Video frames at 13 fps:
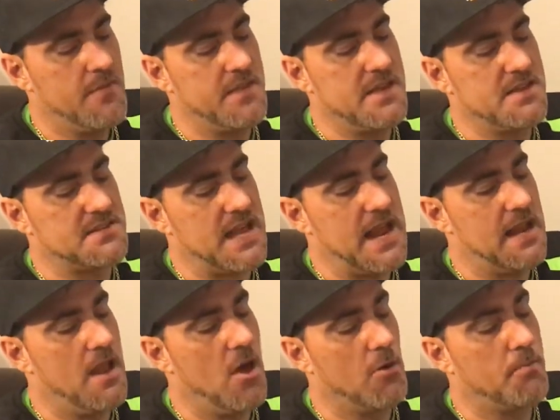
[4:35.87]
This
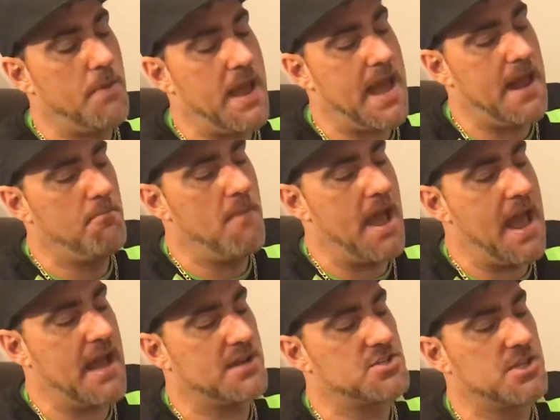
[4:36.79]
analog pad
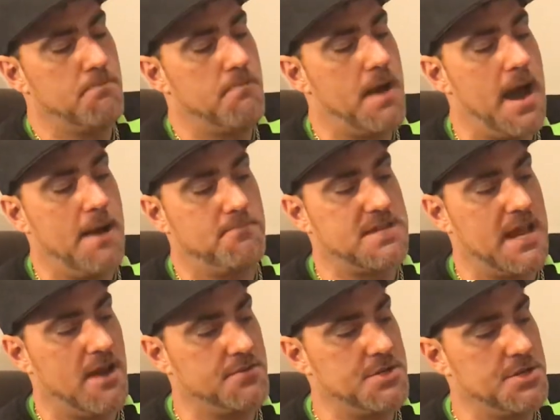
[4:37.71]
actually pops
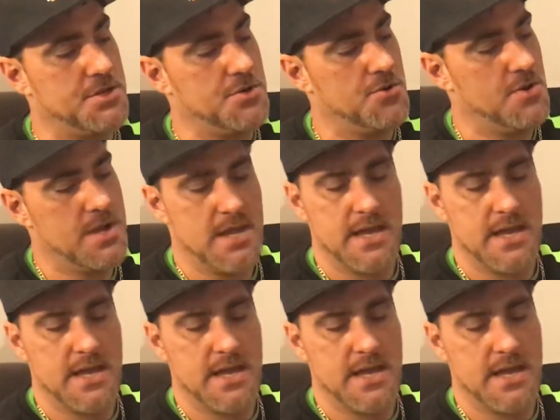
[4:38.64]
out too.